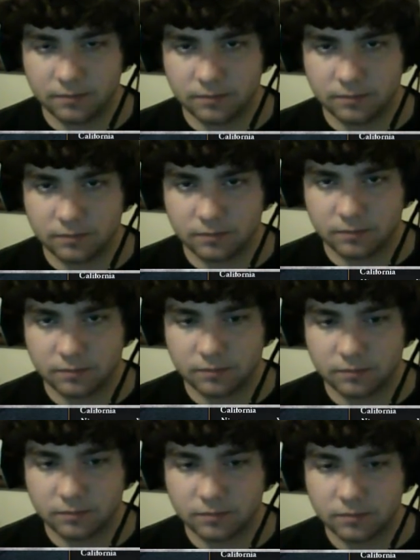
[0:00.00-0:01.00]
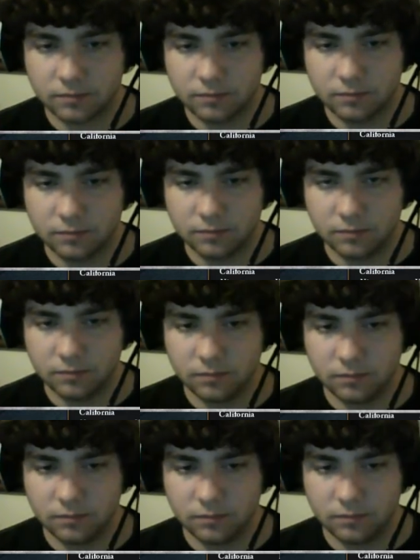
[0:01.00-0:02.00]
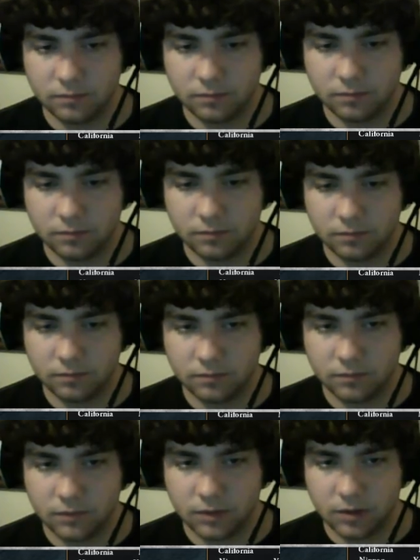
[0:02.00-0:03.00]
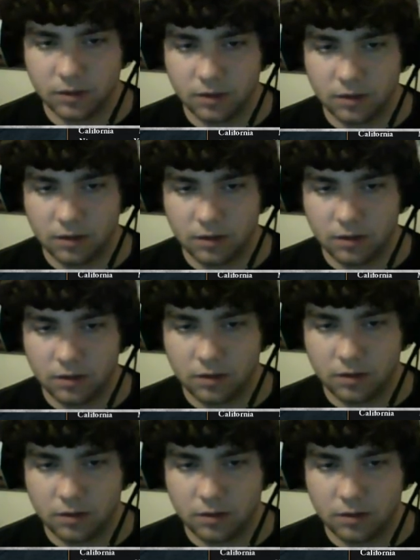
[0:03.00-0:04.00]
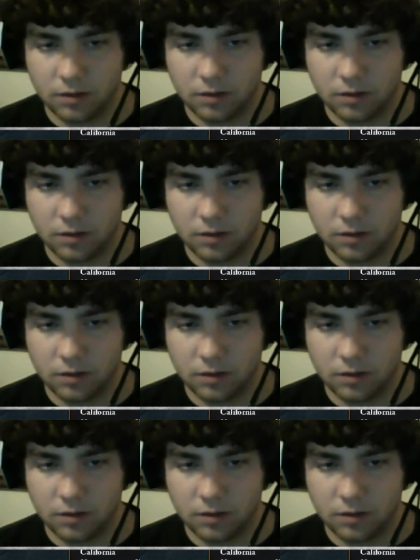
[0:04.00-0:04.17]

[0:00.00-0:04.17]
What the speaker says: (silence)